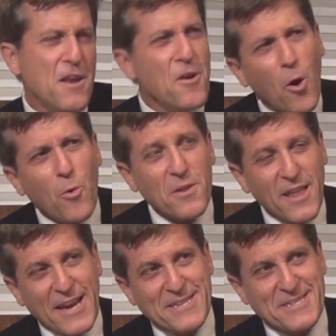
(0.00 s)
No one
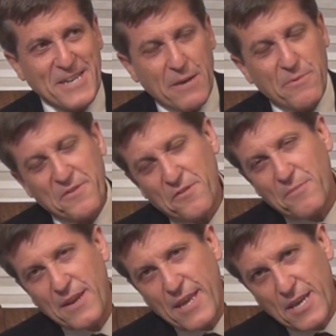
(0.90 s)
likes to come into a
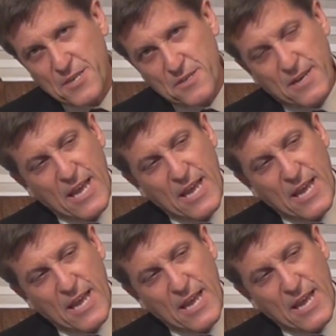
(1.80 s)
mediation